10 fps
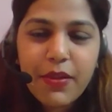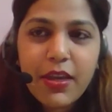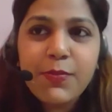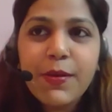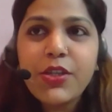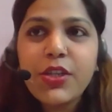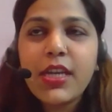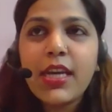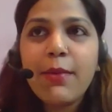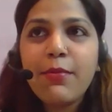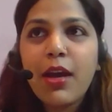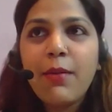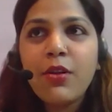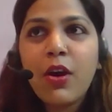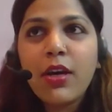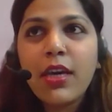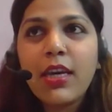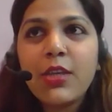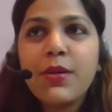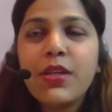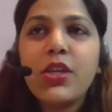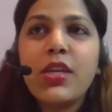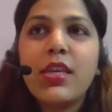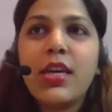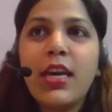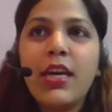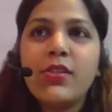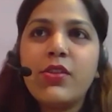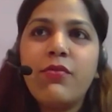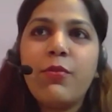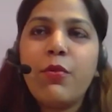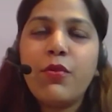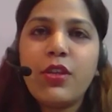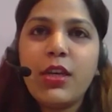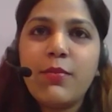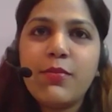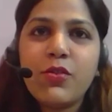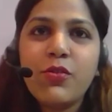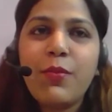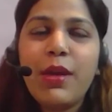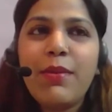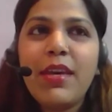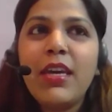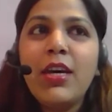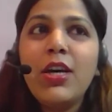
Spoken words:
Especially, I'm talking especially in the case of remote teams who maybe